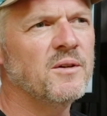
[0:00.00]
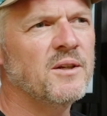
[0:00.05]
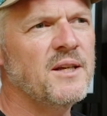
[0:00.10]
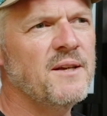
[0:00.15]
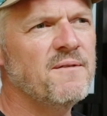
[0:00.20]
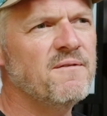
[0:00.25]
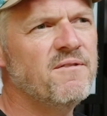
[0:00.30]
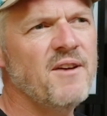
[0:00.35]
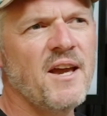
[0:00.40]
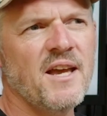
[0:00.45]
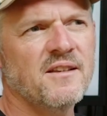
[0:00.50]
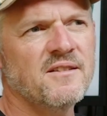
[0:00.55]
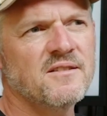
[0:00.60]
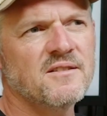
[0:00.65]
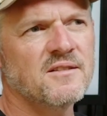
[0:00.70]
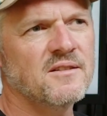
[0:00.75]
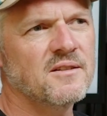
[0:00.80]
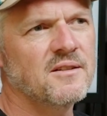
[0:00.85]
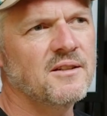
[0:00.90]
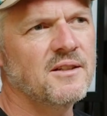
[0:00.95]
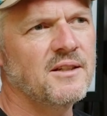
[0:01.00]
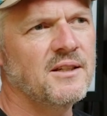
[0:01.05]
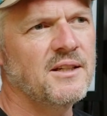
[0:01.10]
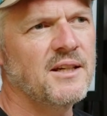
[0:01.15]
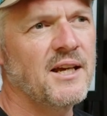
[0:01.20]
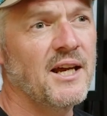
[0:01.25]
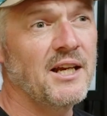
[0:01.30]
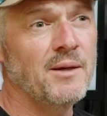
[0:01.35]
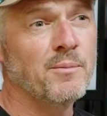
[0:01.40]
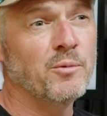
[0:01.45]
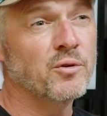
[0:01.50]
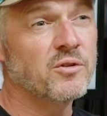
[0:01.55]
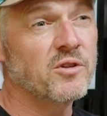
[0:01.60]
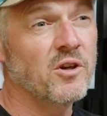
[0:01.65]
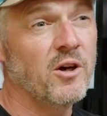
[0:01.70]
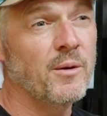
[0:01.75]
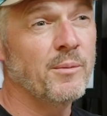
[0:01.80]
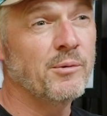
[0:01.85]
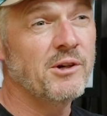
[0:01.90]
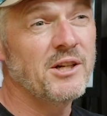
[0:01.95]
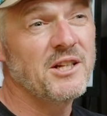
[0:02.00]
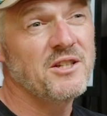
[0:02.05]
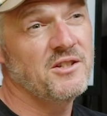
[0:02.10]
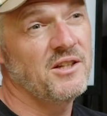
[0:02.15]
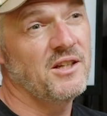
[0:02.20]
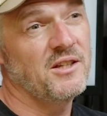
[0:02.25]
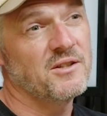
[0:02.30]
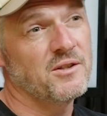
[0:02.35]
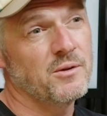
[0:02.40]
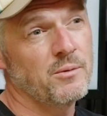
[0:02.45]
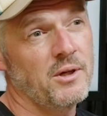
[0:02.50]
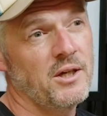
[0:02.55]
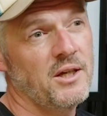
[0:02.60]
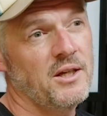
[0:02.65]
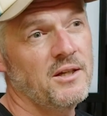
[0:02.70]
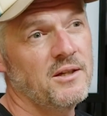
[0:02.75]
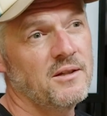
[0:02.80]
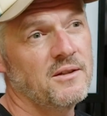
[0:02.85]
invest any more time or energy into it,